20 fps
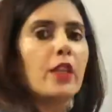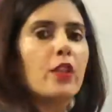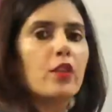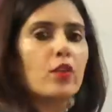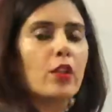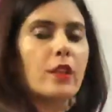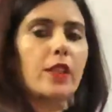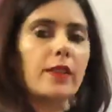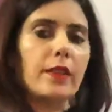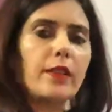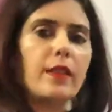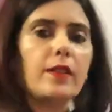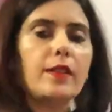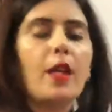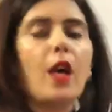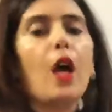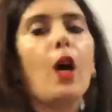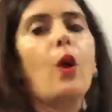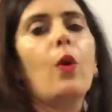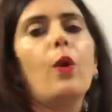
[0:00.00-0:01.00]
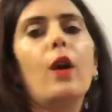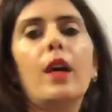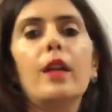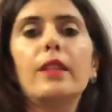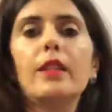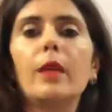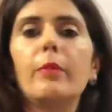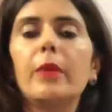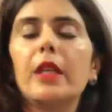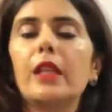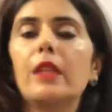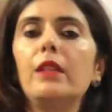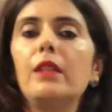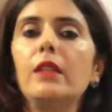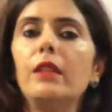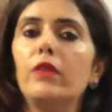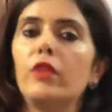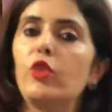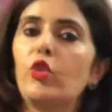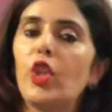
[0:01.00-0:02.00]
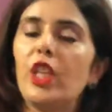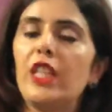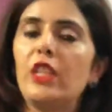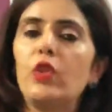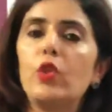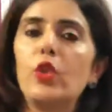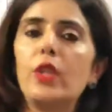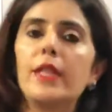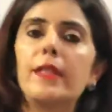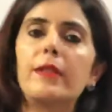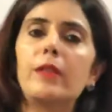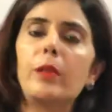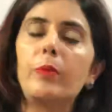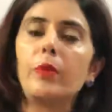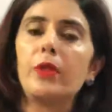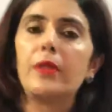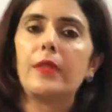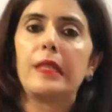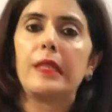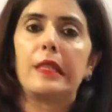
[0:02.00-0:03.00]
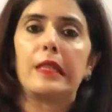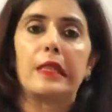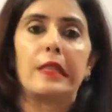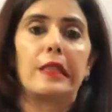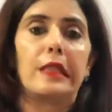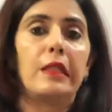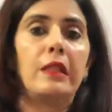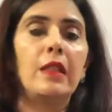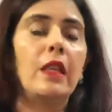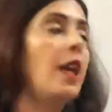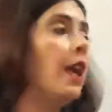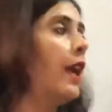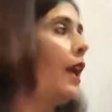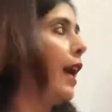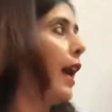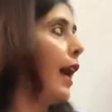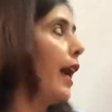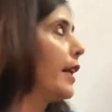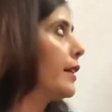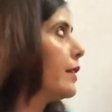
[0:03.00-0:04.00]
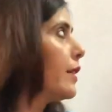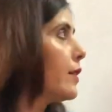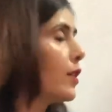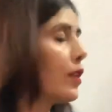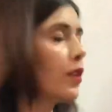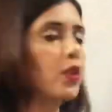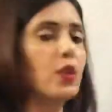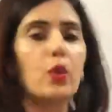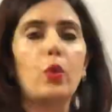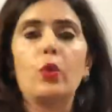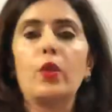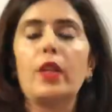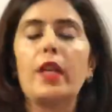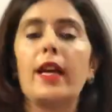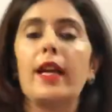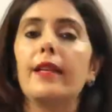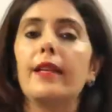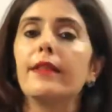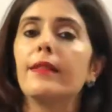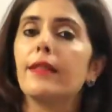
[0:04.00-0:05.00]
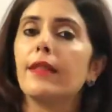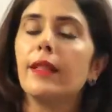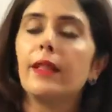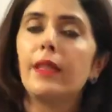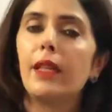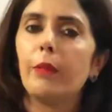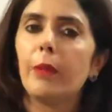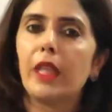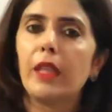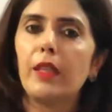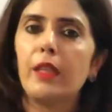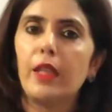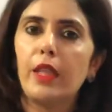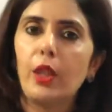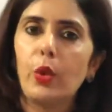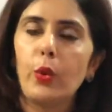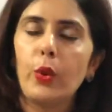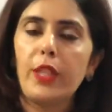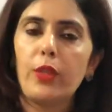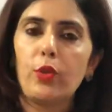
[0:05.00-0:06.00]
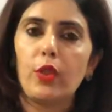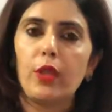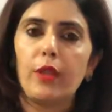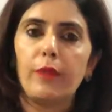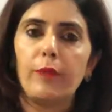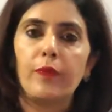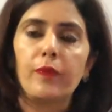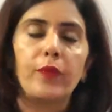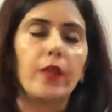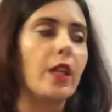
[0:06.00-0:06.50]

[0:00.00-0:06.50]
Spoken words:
So this is how a chemical change is represented, and this is known as a chemical equation.